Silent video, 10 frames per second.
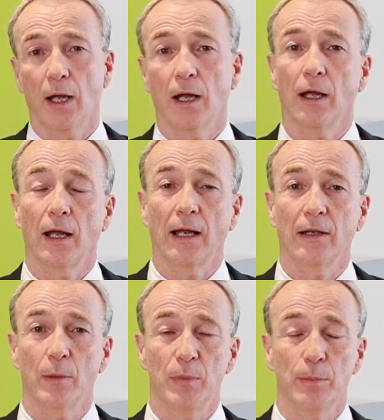
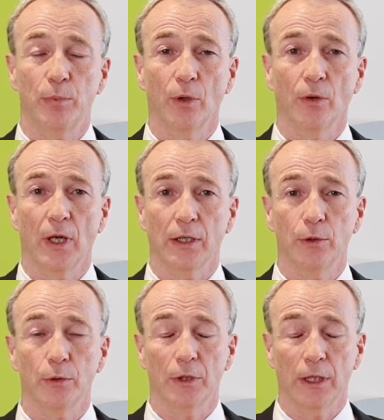and the people that
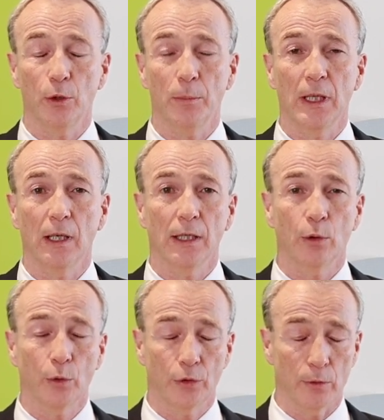you immediately
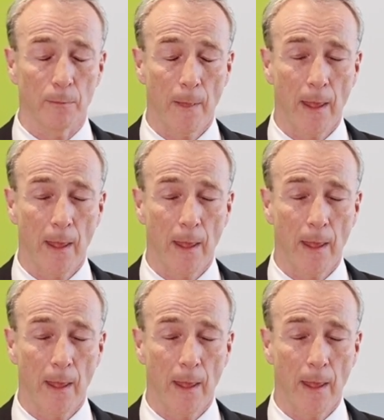call to.